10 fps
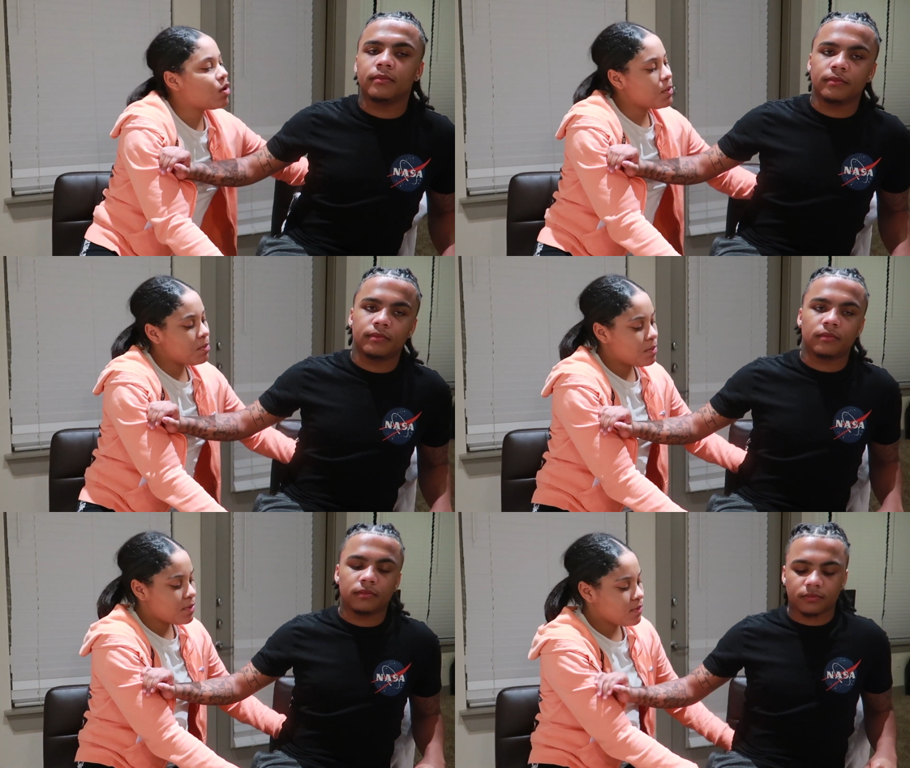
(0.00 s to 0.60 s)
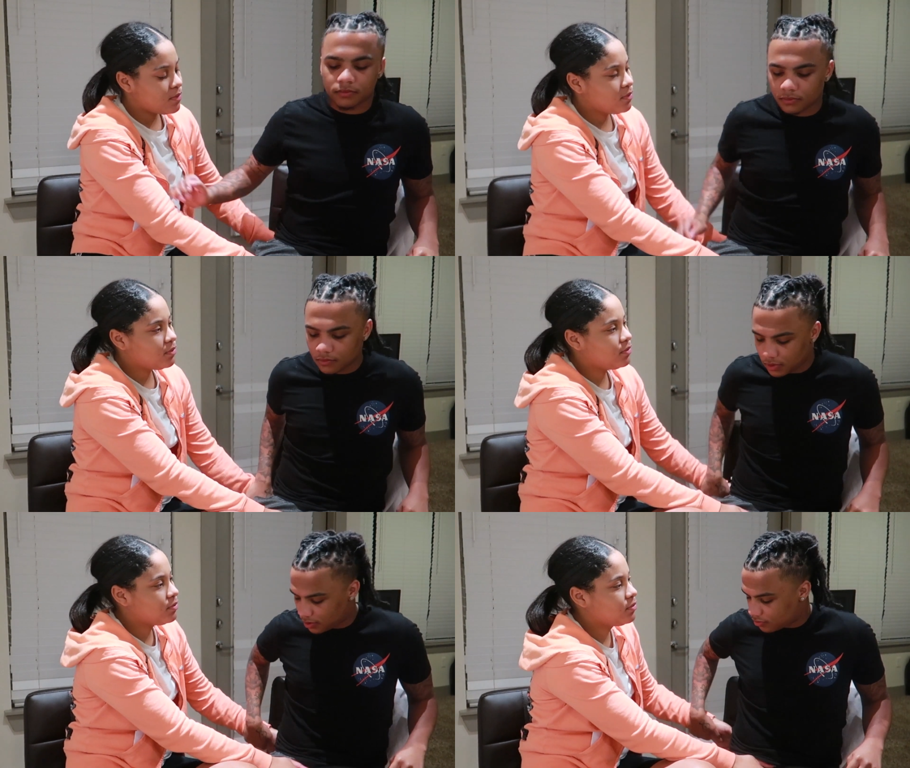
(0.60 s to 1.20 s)
Speaker 1: Come here,
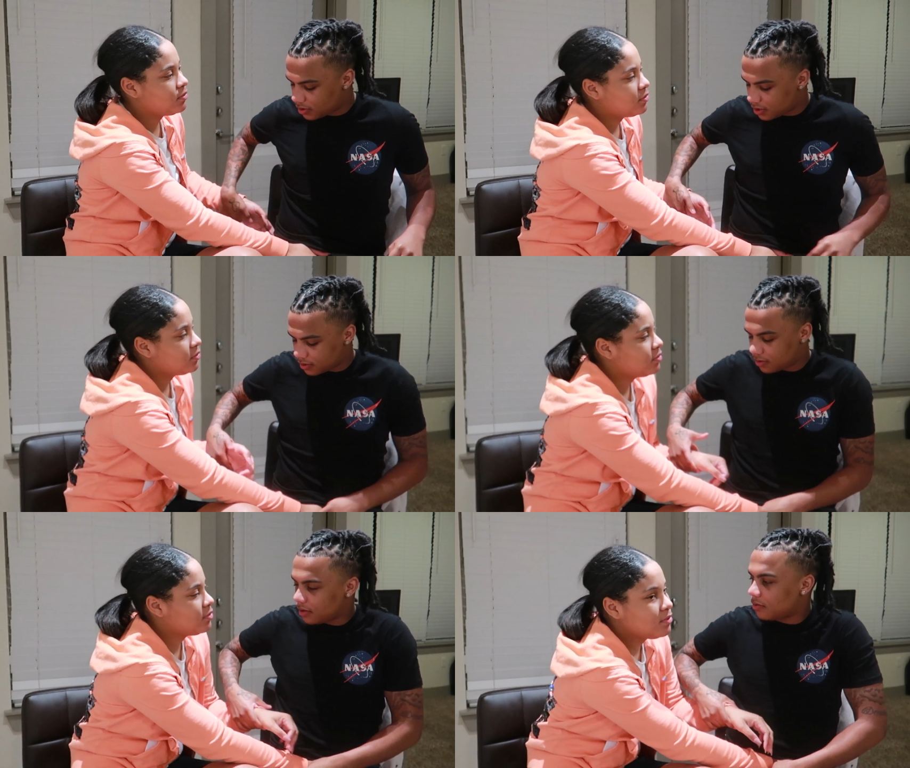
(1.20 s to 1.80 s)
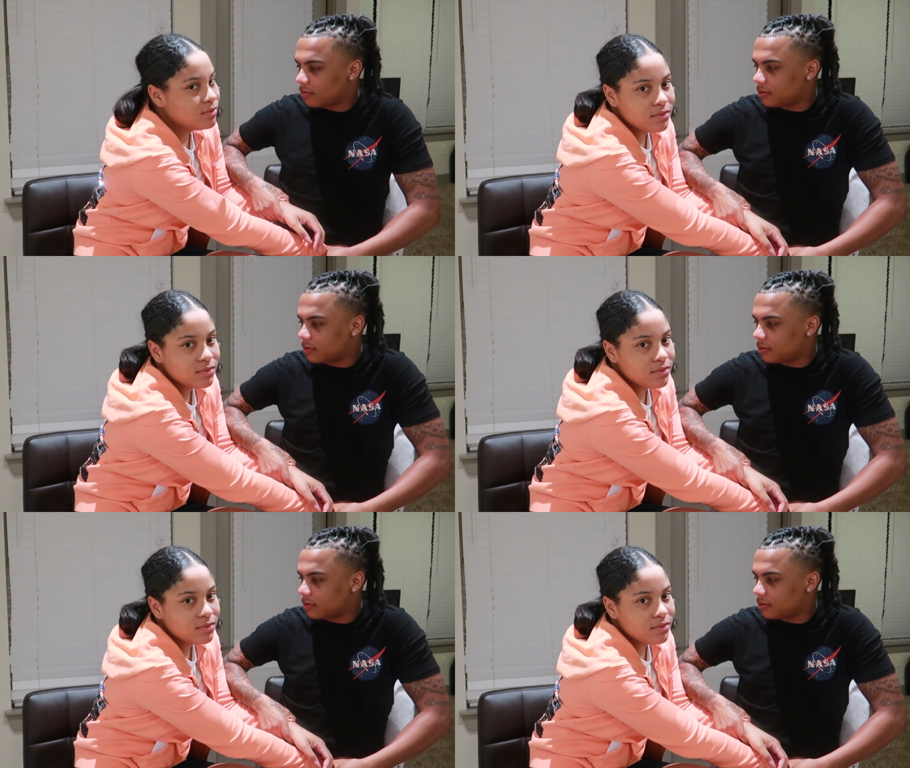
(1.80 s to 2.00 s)
But don't touch. No,